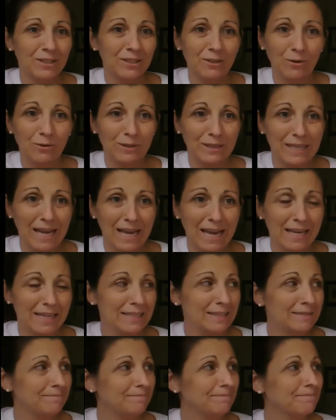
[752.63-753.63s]
So
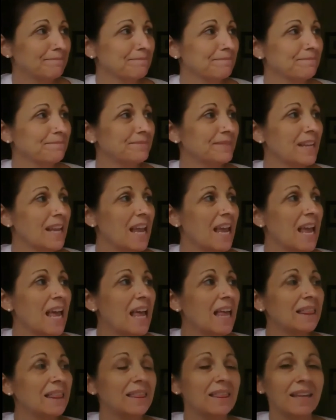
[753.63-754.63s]
sad.
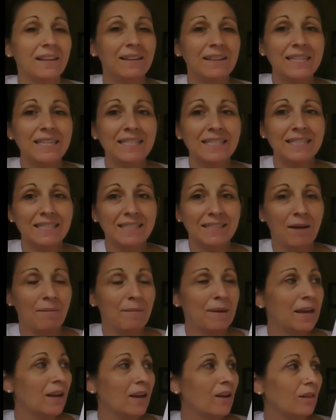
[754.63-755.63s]
Lily's
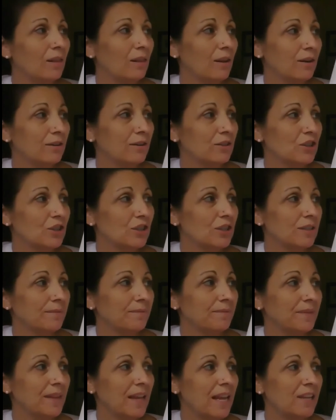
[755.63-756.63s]
stomach lurched,
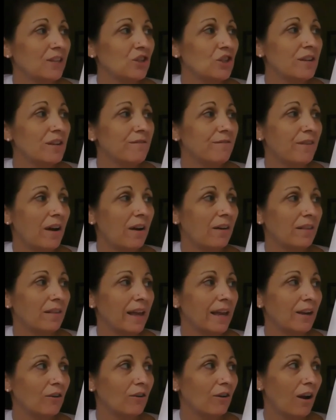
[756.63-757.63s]
and she felt
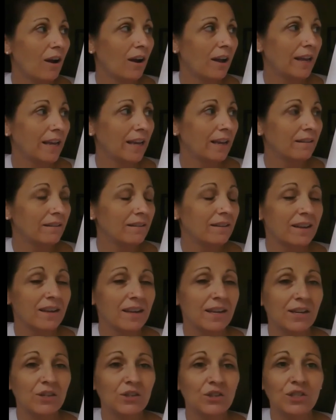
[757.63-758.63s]
like crying.
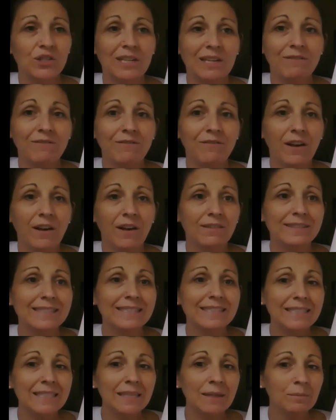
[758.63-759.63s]
She felt
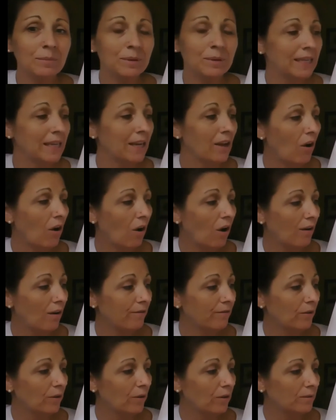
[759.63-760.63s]
simply
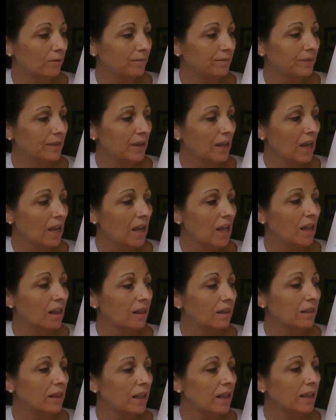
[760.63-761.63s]
awful.
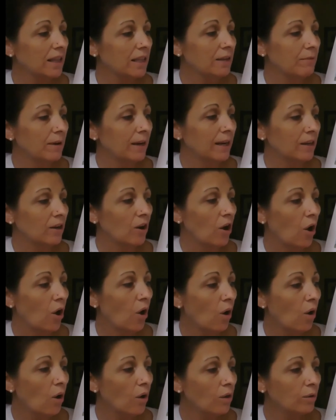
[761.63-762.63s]
Lily ran
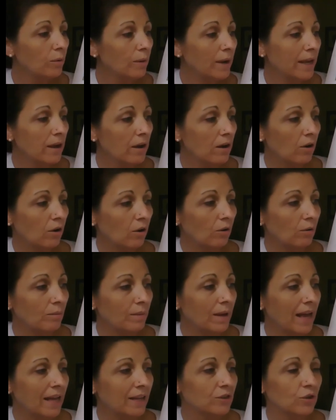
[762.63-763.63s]
all the way
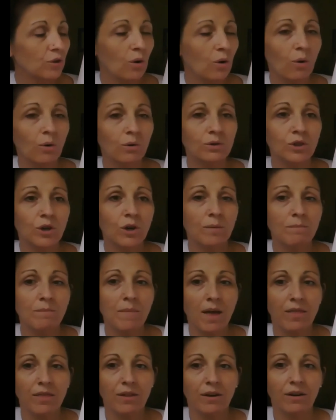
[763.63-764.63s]
home and told her
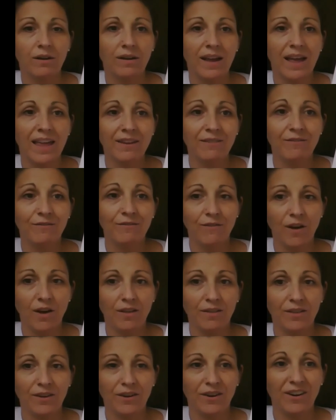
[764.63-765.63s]
mother and
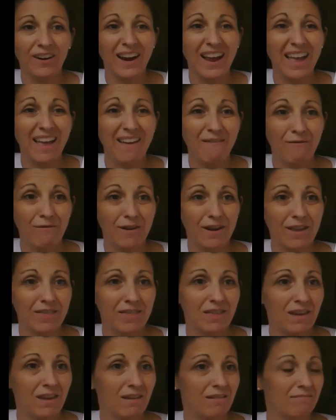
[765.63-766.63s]
father
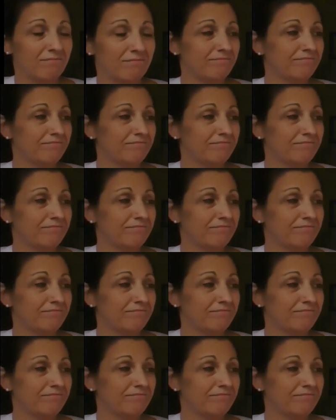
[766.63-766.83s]
everything.